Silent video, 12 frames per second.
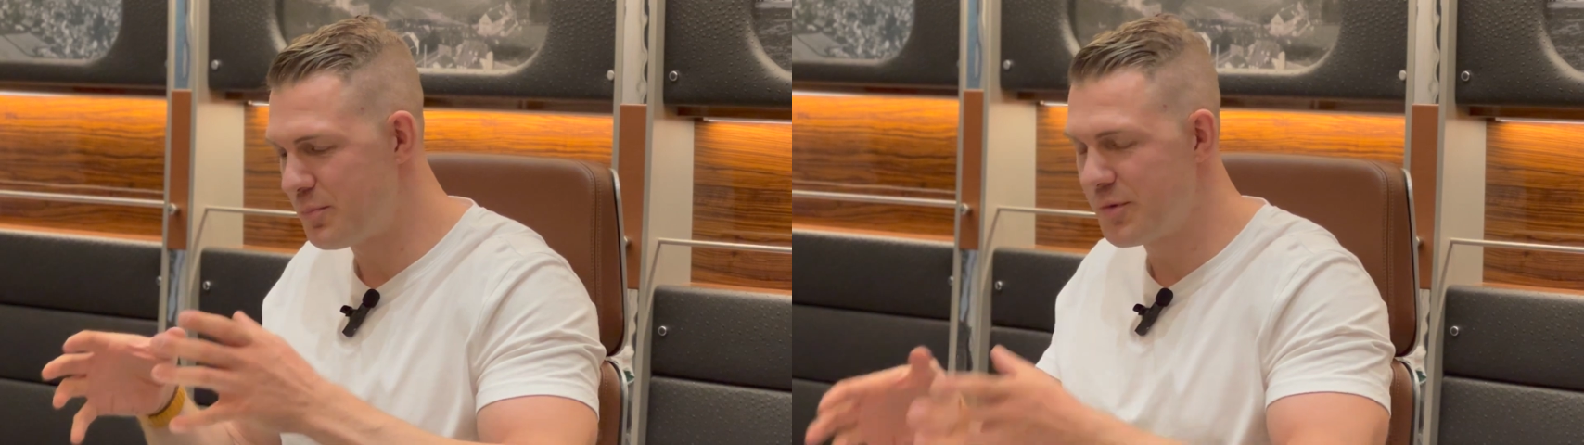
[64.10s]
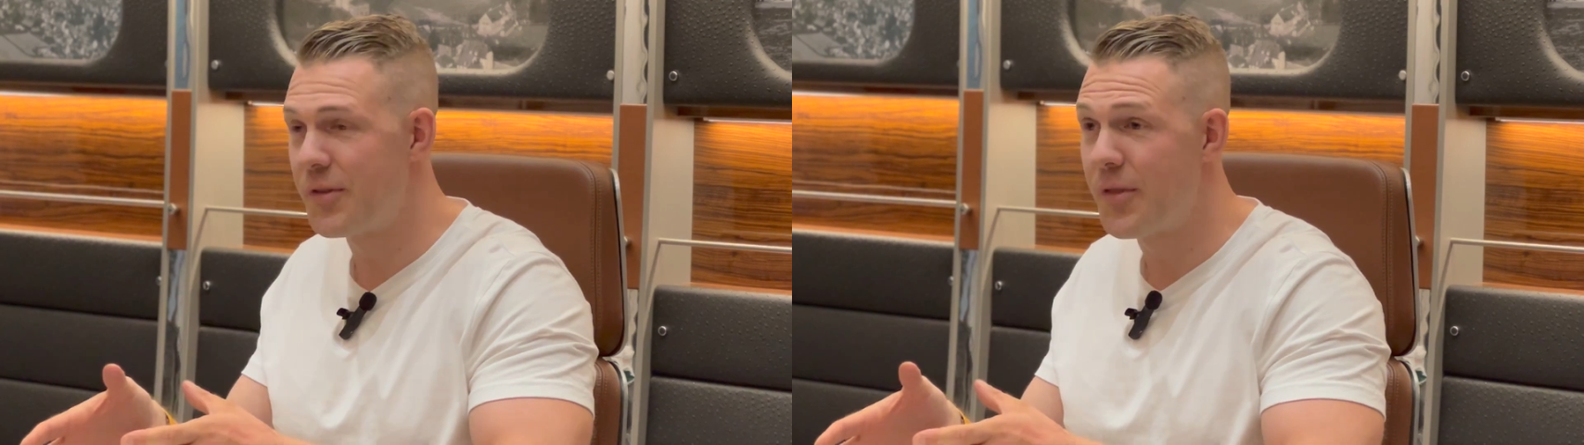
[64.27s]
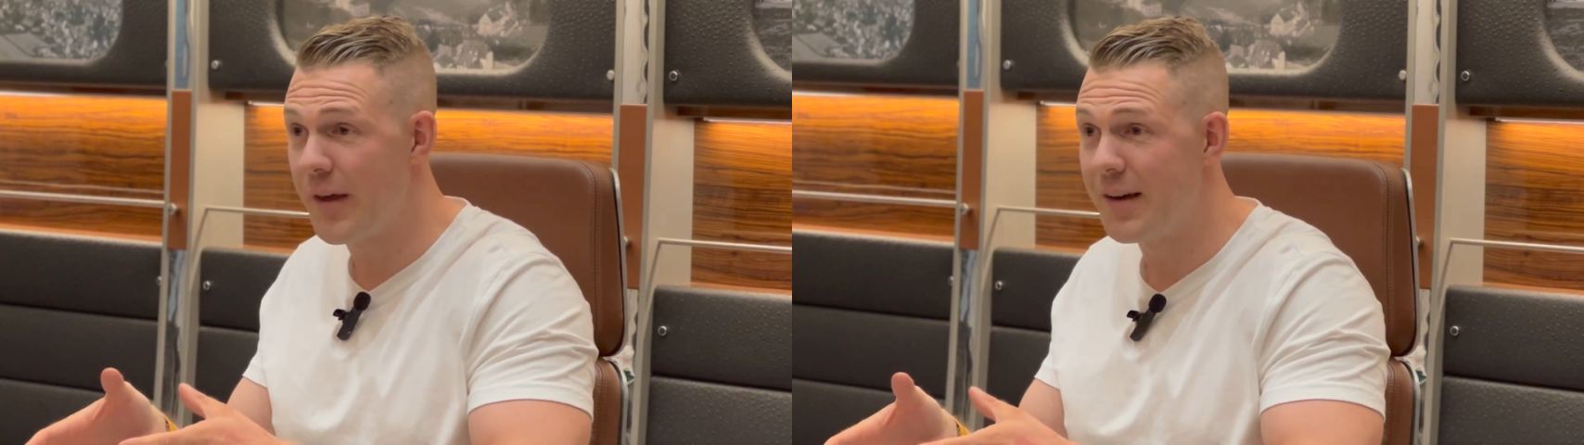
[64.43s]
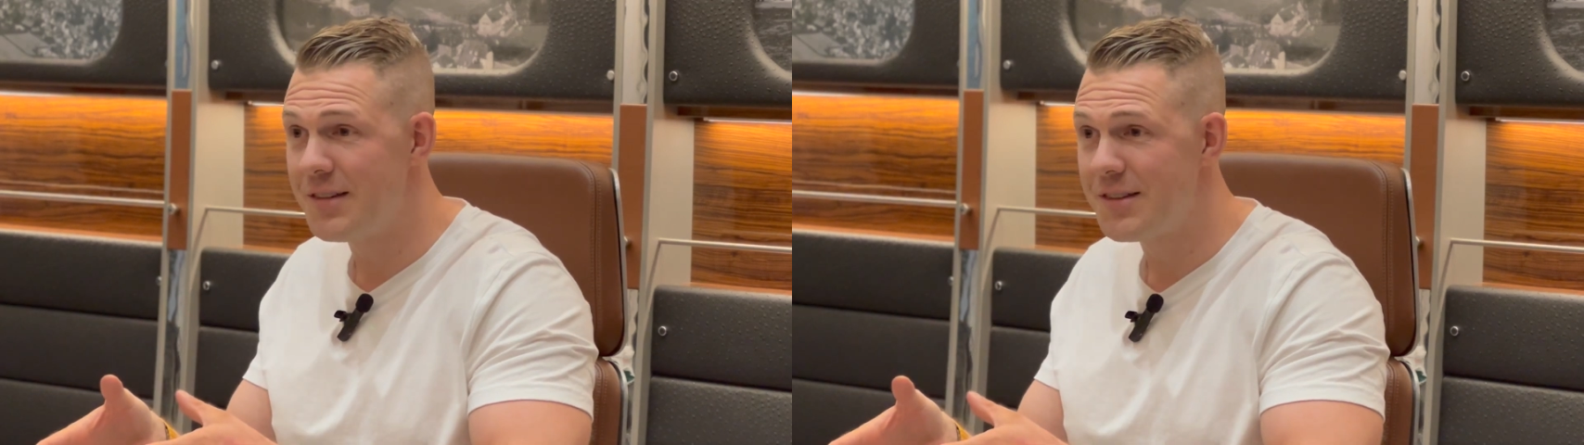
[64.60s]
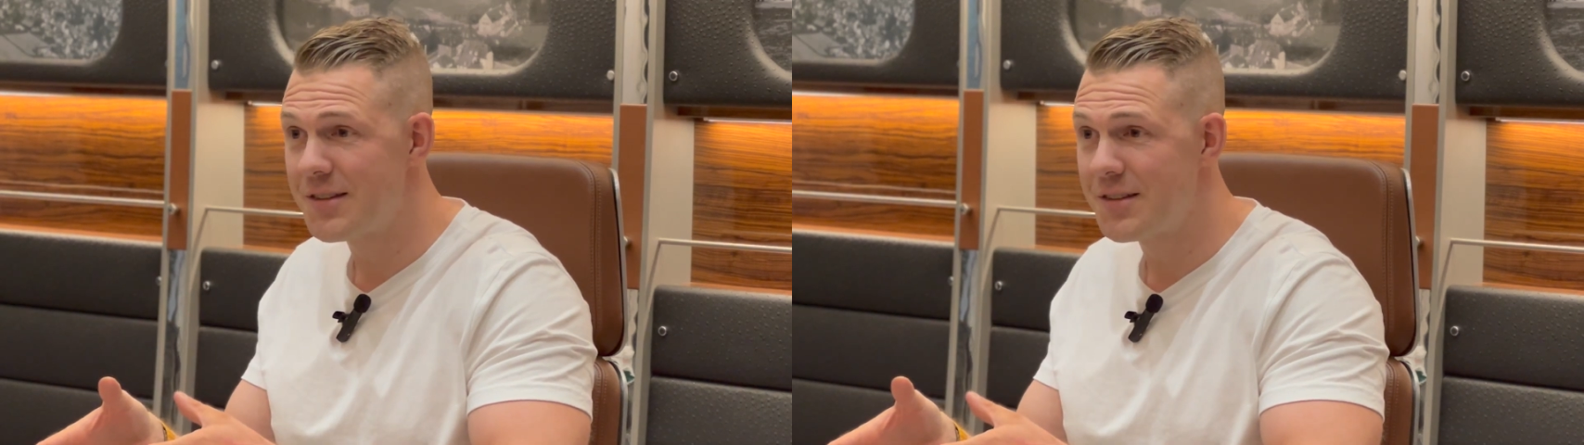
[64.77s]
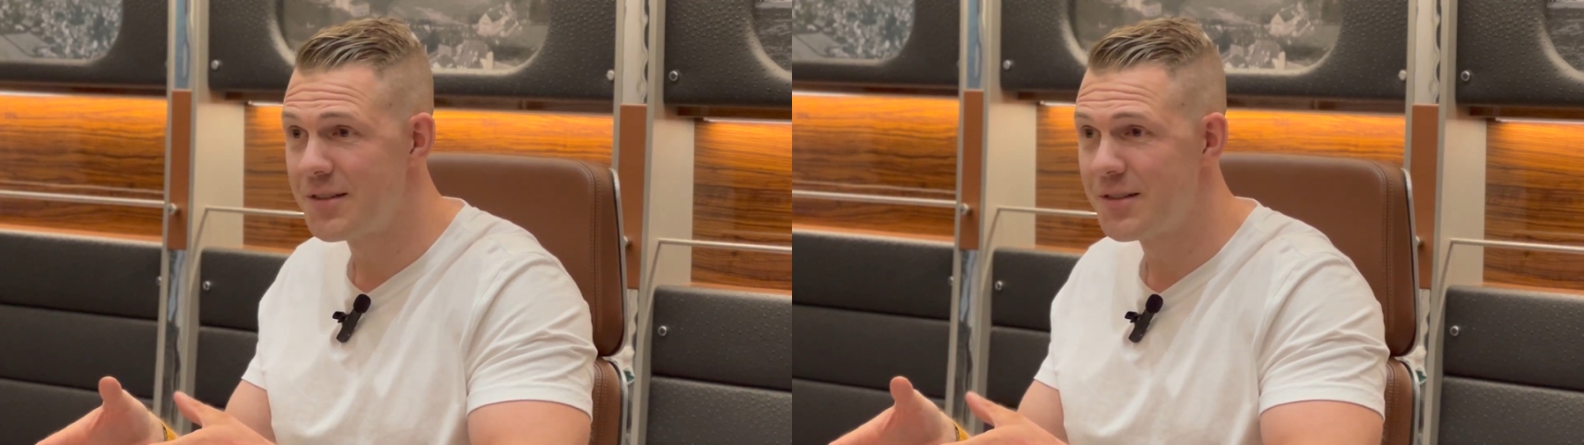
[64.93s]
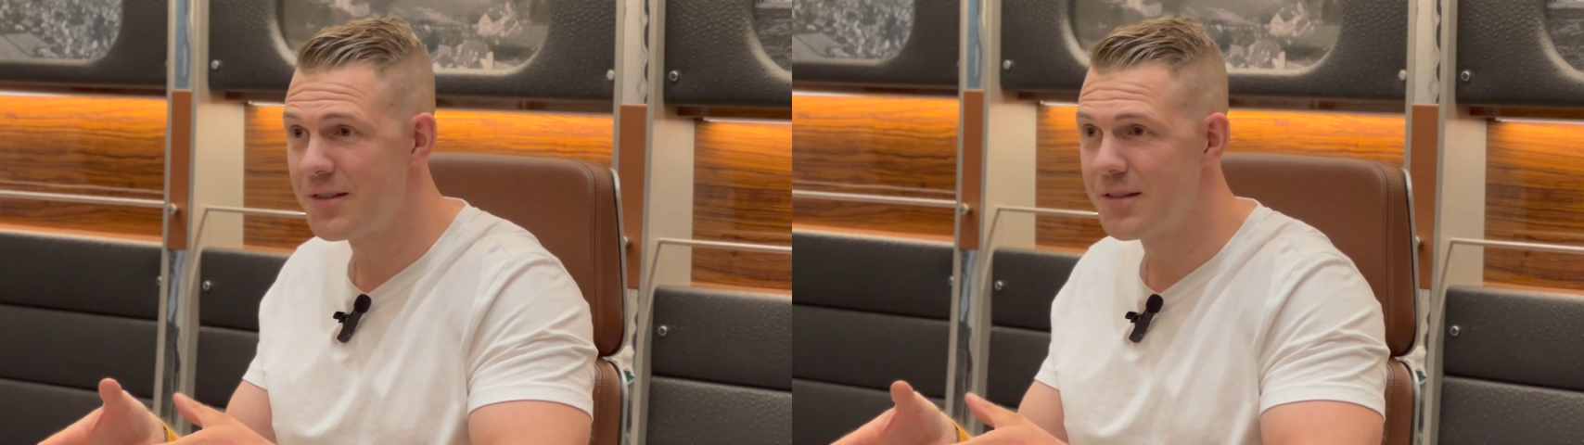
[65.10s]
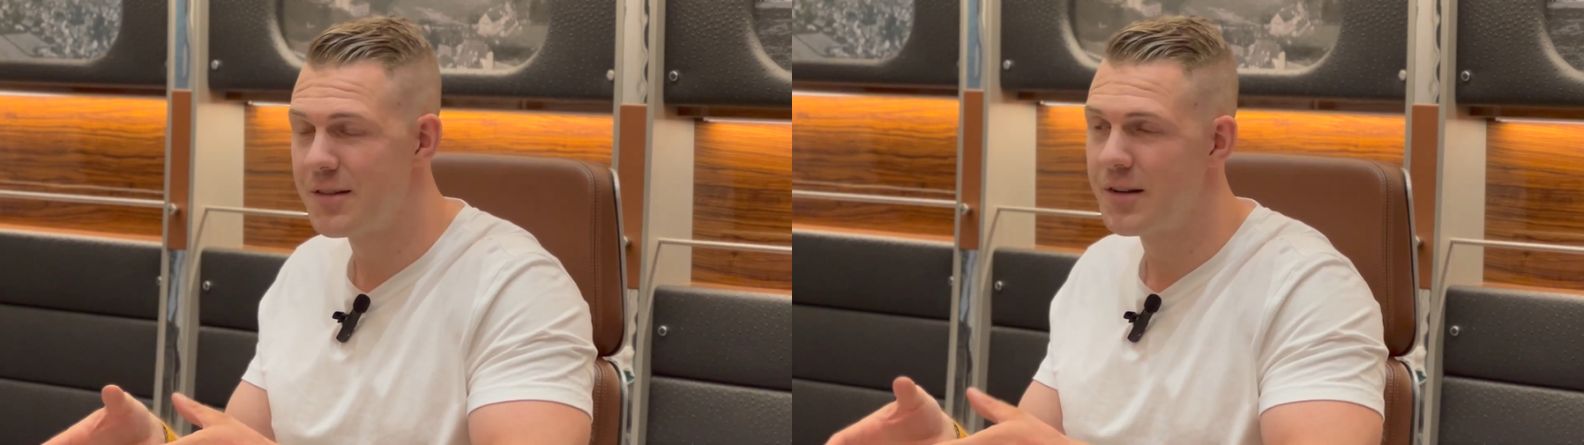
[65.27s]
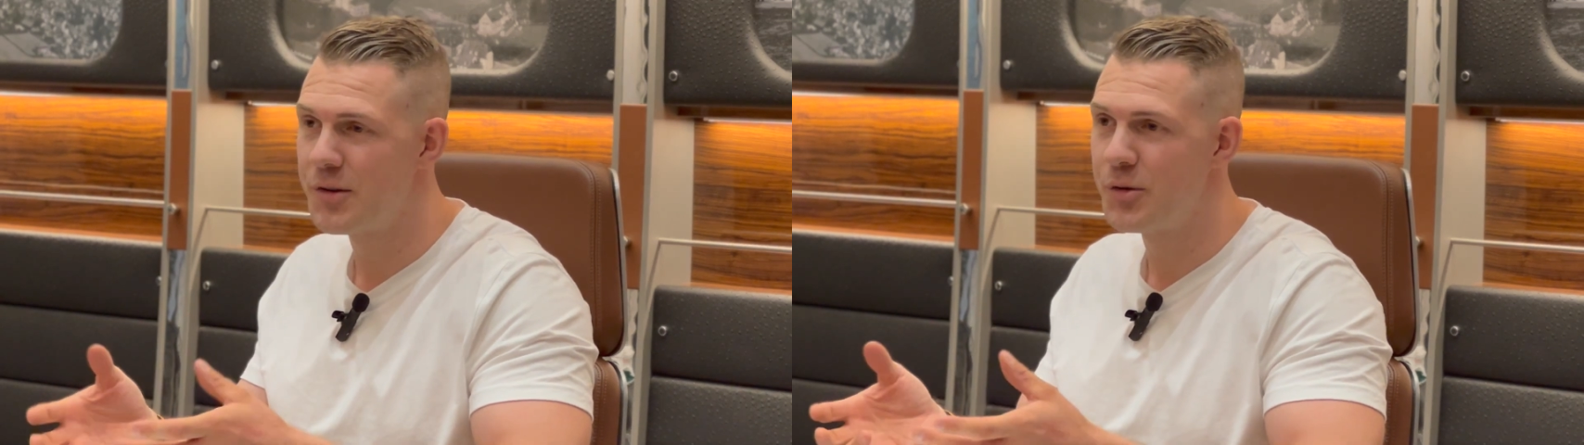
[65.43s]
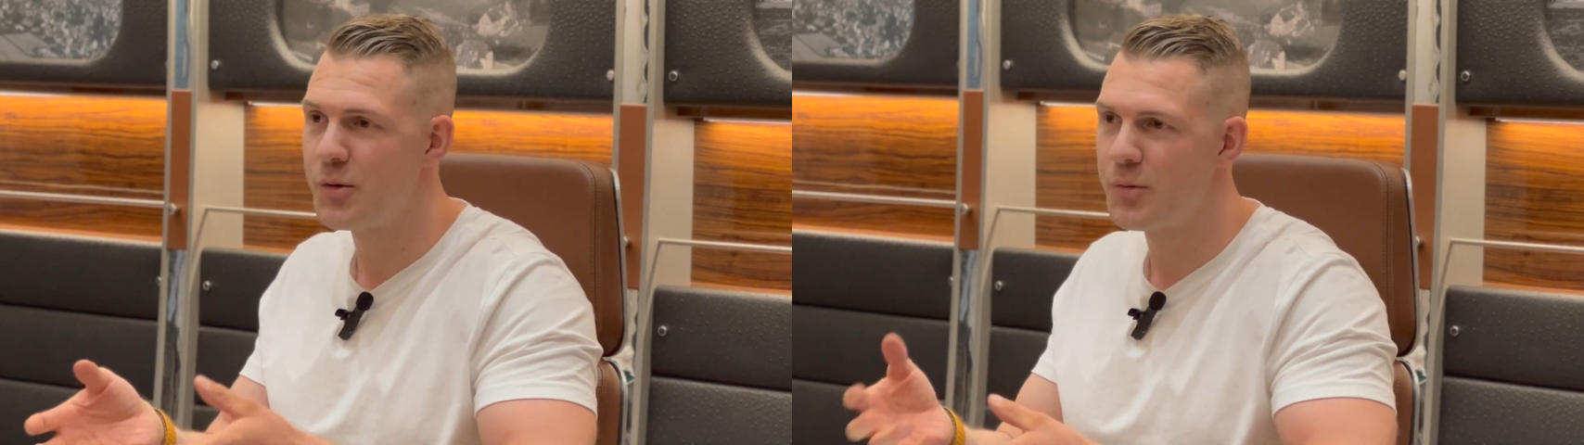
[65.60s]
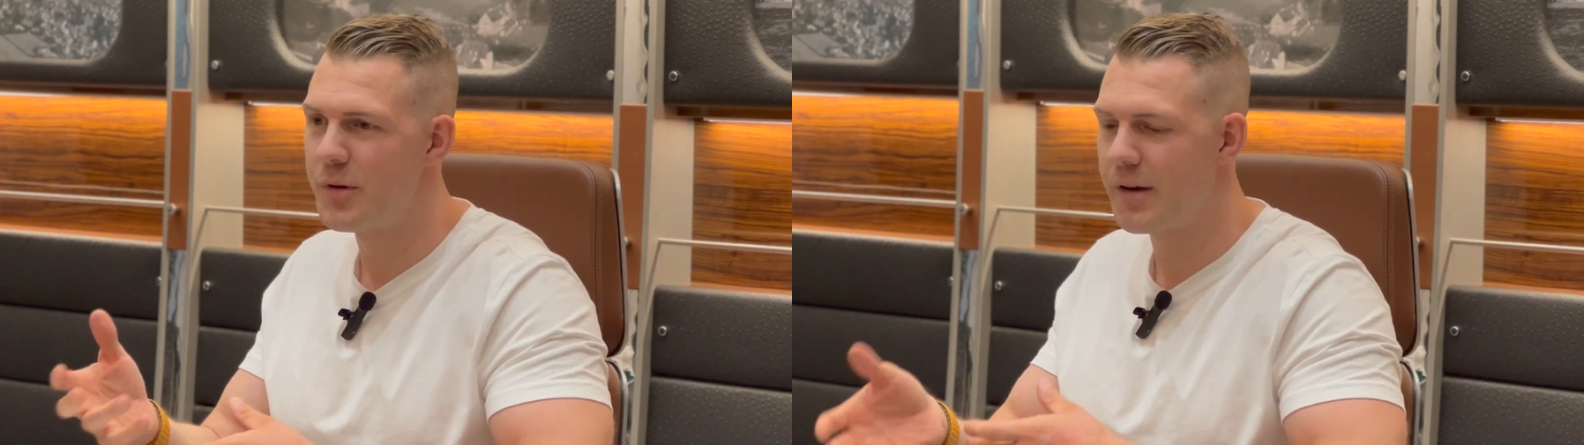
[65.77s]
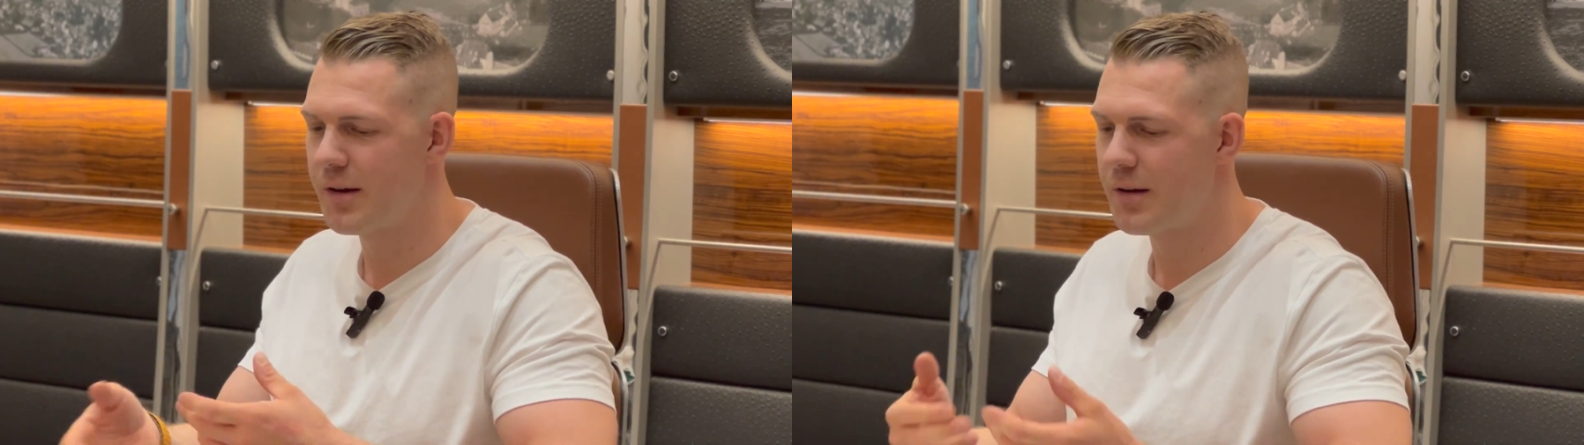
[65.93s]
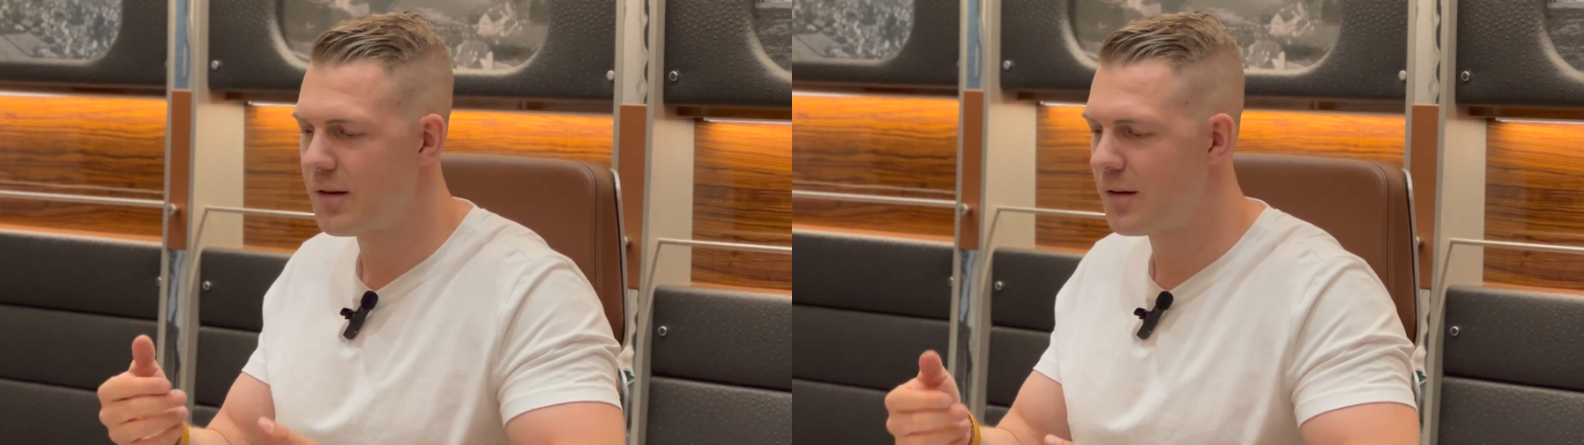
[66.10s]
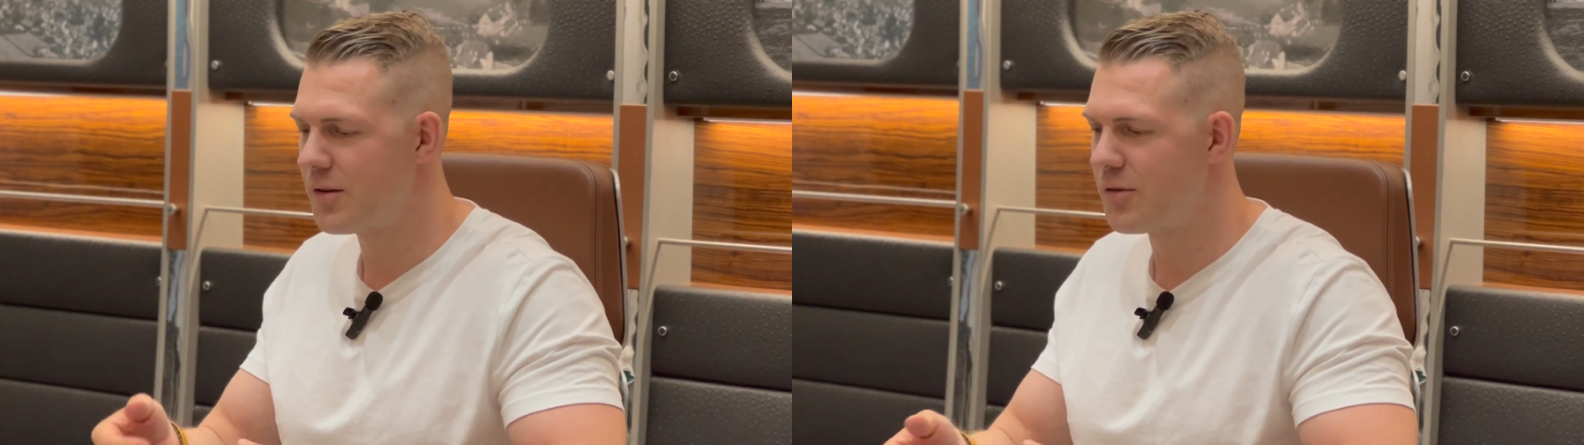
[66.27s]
things, like